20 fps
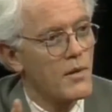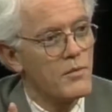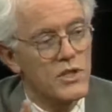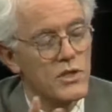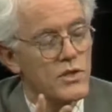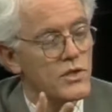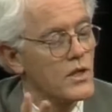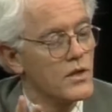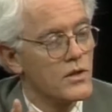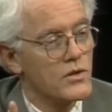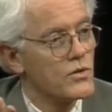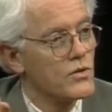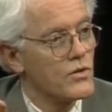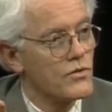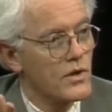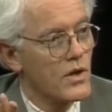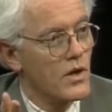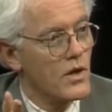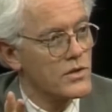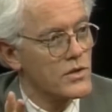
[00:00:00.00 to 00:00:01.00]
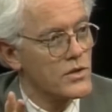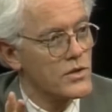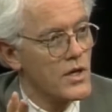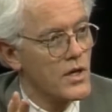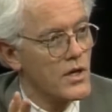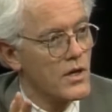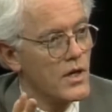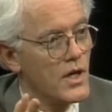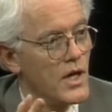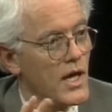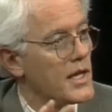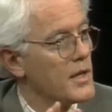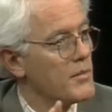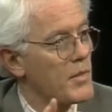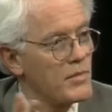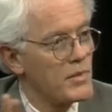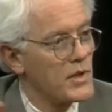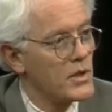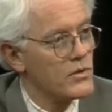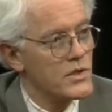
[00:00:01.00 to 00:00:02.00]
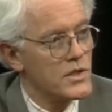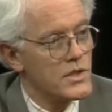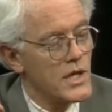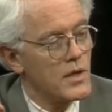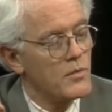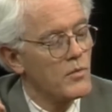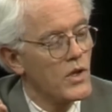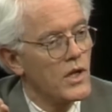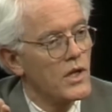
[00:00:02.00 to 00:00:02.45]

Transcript: companies are selling at $2 or $3 a share. They might be losing $10 million.